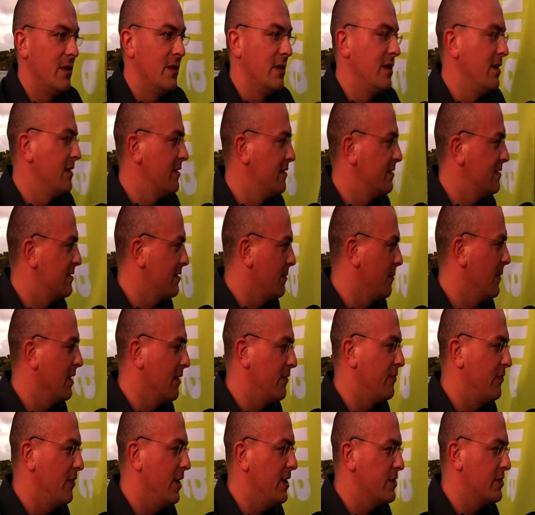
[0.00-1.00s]
need something
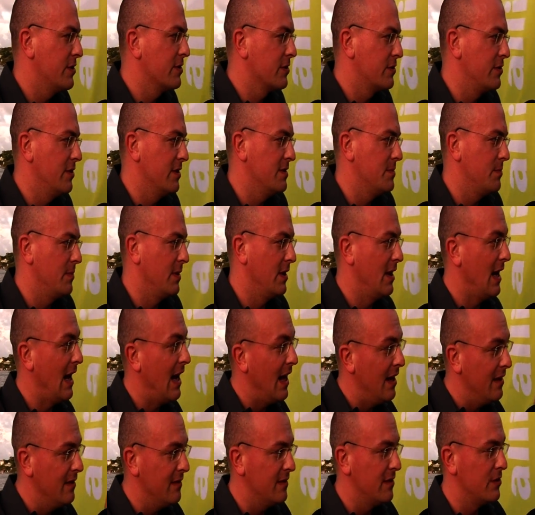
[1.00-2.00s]
fresh and crispy,
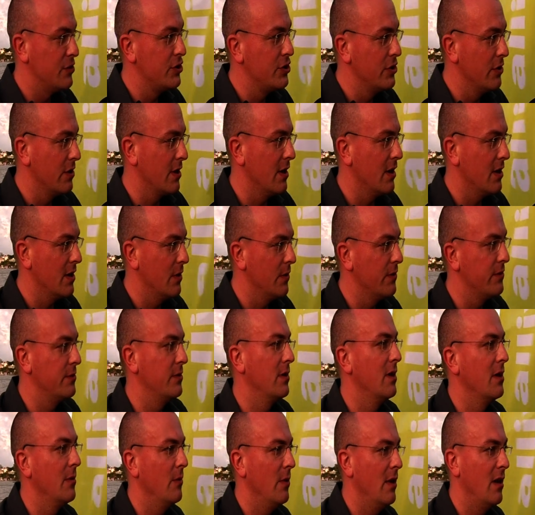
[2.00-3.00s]
and the sugar goes
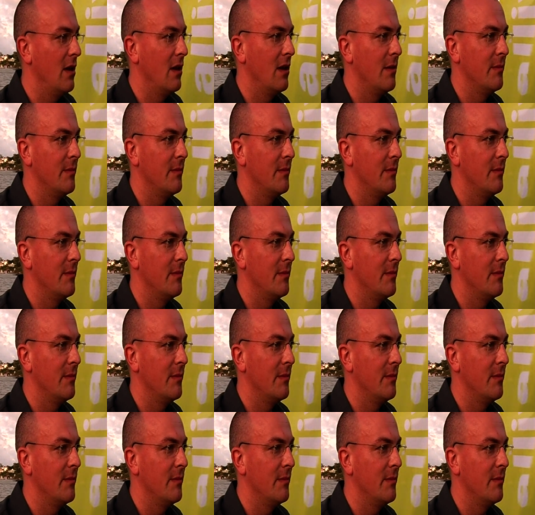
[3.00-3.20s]
really well.